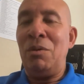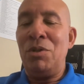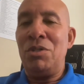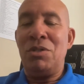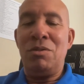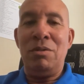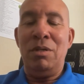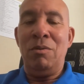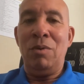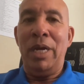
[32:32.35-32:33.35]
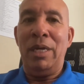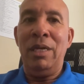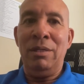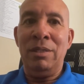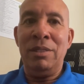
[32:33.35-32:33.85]
which is, right
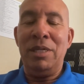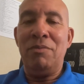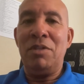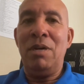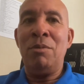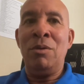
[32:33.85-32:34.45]
here in DFW.